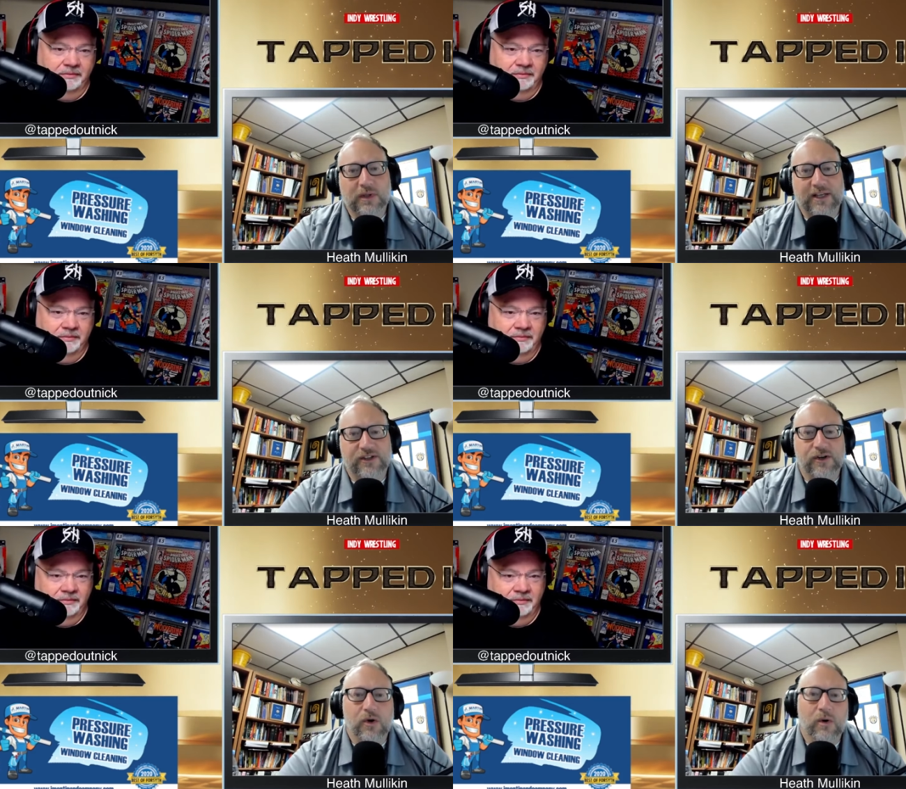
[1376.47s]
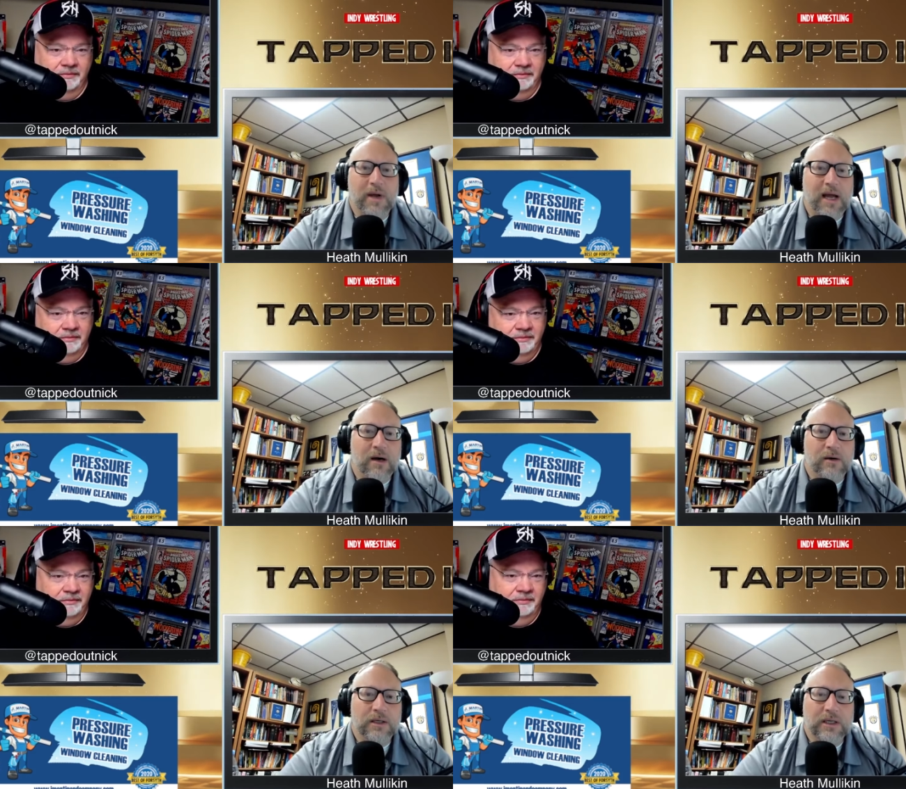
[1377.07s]
Speaker 1: let you know
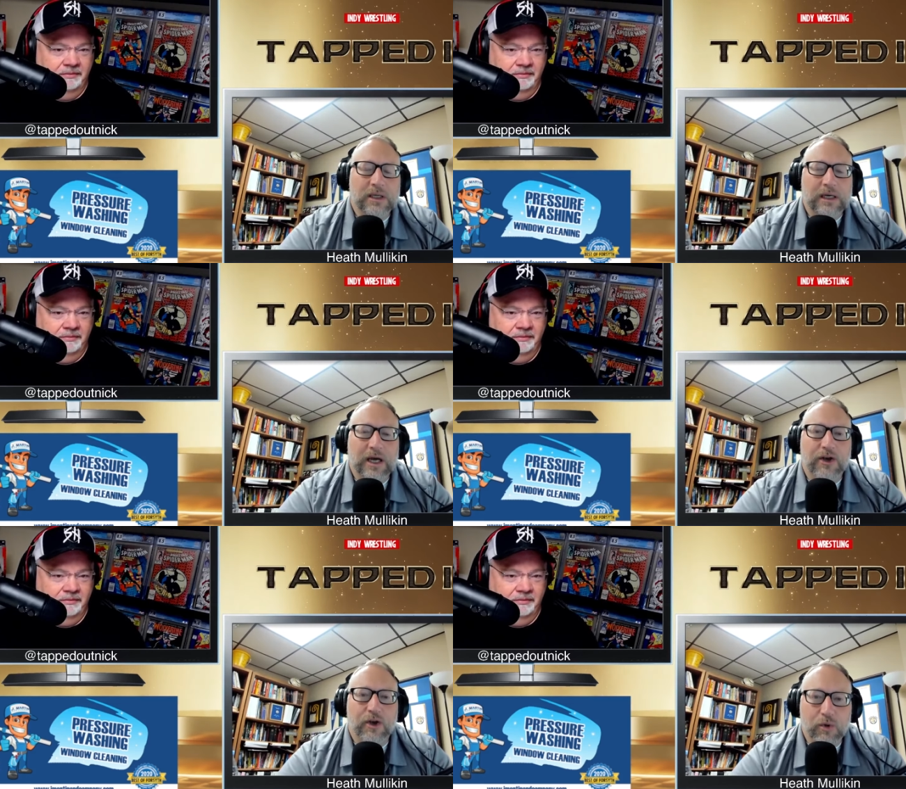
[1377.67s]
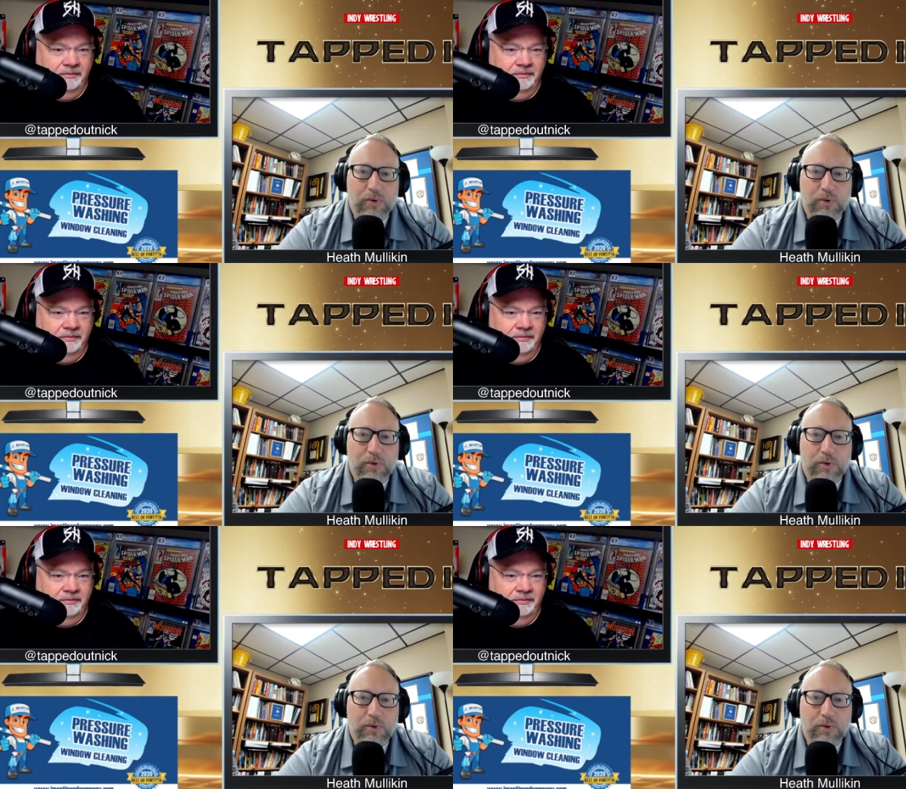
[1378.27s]
about a new